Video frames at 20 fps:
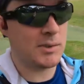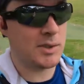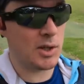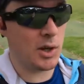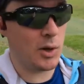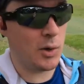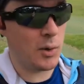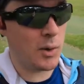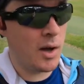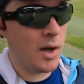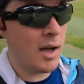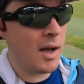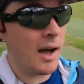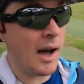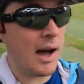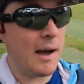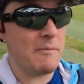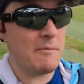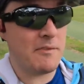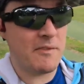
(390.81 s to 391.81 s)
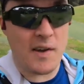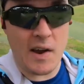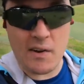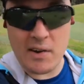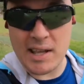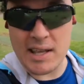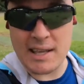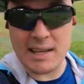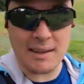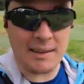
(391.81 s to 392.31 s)
So
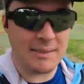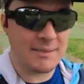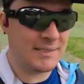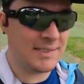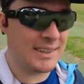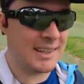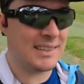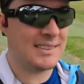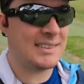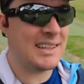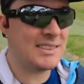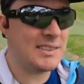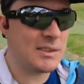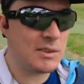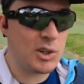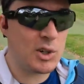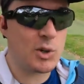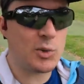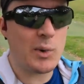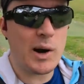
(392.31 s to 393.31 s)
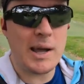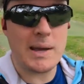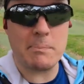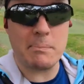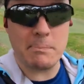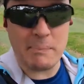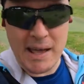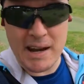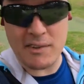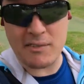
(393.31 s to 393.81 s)
it's a great
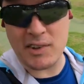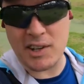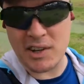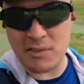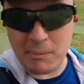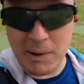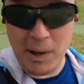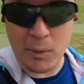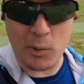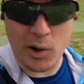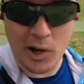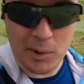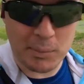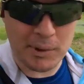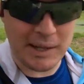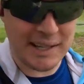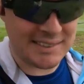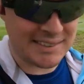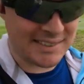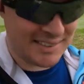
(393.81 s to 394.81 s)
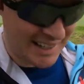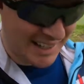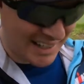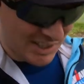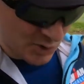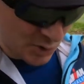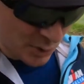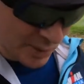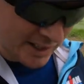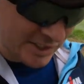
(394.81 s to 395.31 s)
benefit of my workplace that I
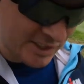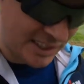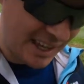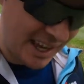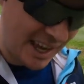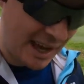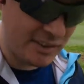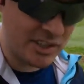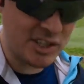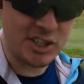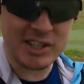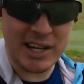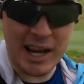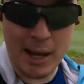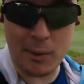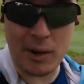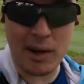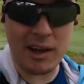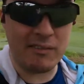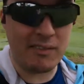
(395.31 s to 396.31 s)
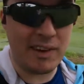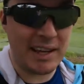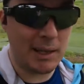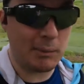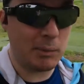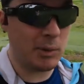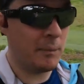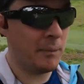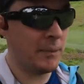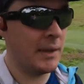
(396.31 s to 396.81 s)
do actually have a shower
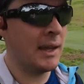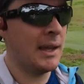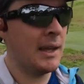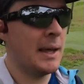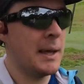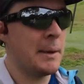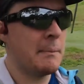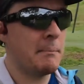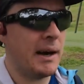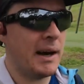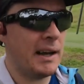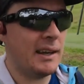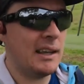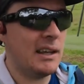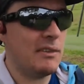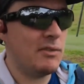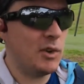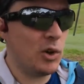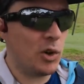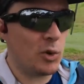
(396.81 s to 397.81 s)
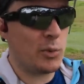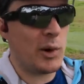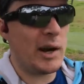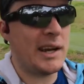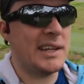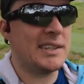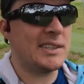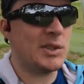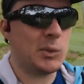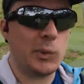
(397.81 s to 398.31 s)
available. But if you're
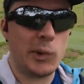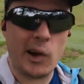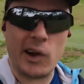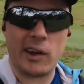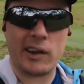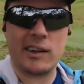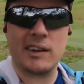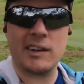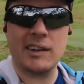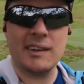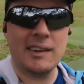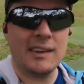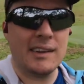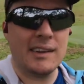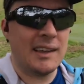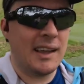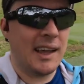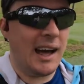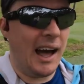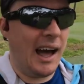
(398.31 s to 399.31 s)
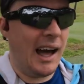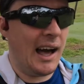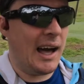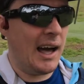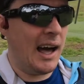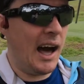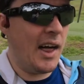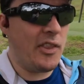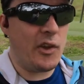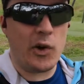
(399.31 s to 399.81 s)
running to work,
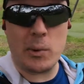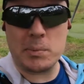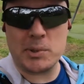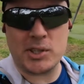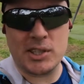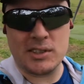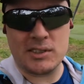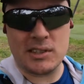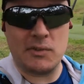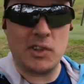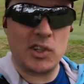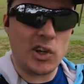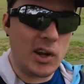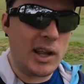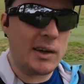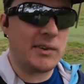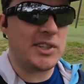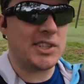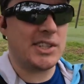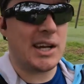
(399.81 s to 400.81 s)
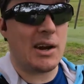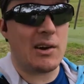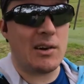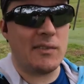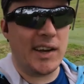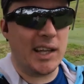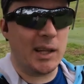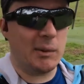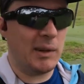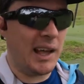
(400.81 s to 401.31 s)
other options, if you don't have a shower
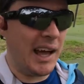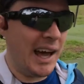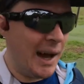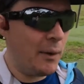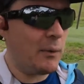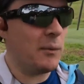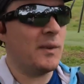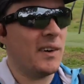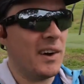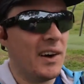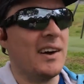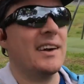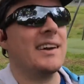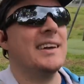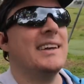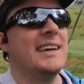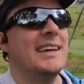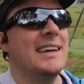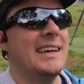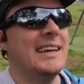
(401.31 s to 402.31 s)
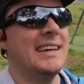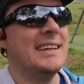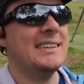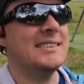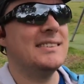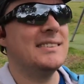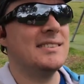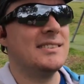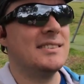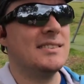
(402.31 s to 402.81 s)
available at work,
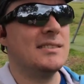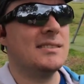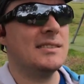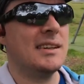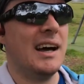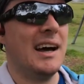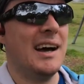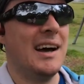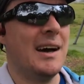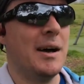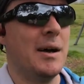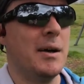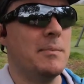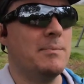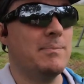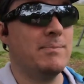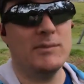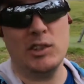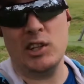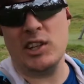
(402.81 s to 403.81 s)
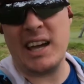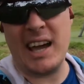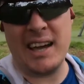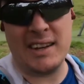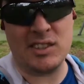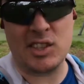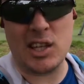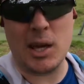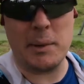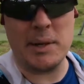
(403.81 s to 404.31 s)
is you
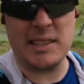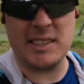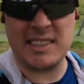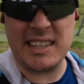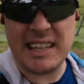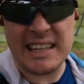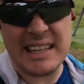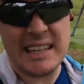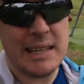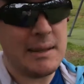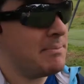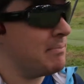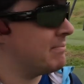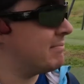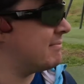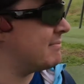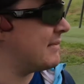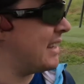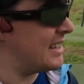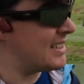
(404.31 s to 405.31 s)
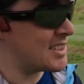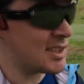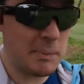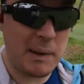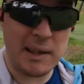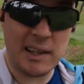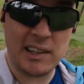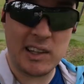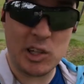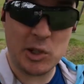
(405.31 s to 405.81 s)
can just go in stinky and
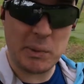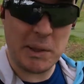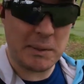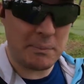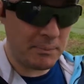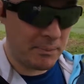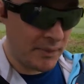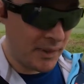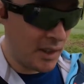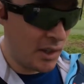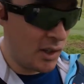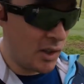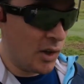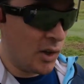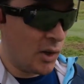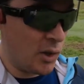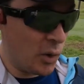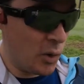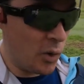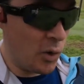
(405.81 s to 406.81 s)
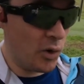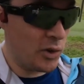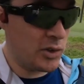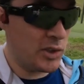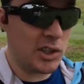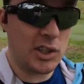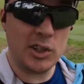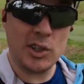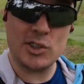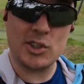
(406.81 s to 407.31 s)
smell a little bit, or
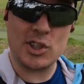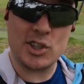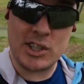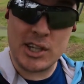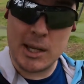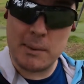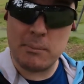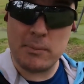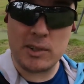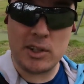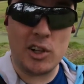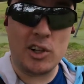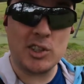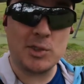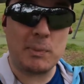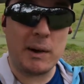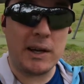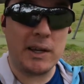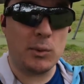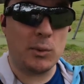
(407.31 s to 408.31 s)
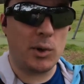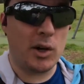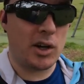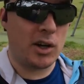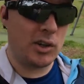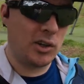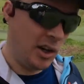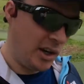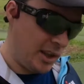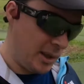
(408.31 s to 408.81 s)
you can use a gym close by your
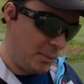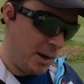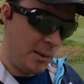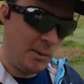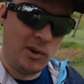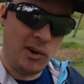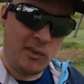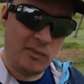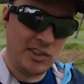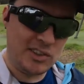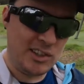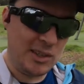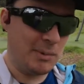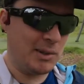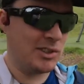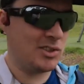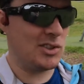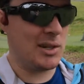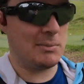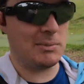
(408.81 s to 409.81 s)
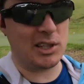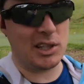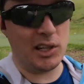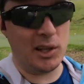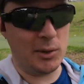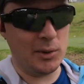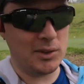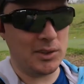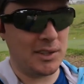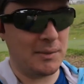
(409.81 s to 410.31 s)
work. Not at the moment, obviously, because gyms are
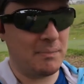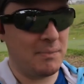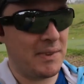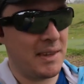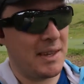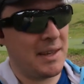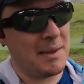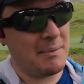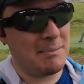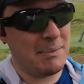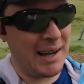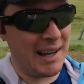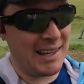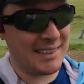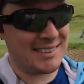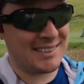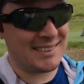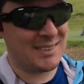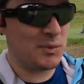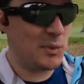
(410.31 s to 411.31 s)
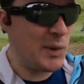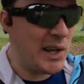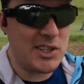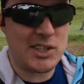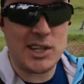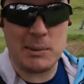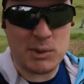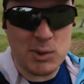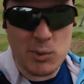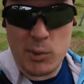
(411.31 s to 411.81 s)
closed, but when
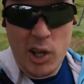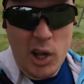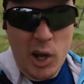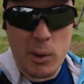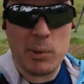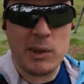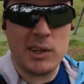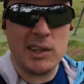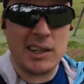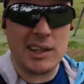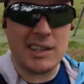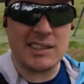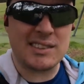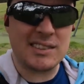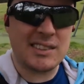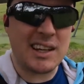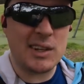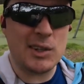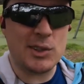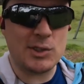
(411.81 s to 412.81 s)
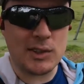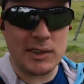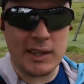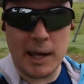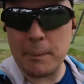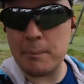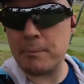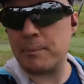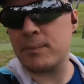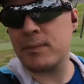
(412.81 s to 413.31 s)
gyms reopen, you can start using
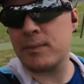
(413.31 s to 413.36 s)
that.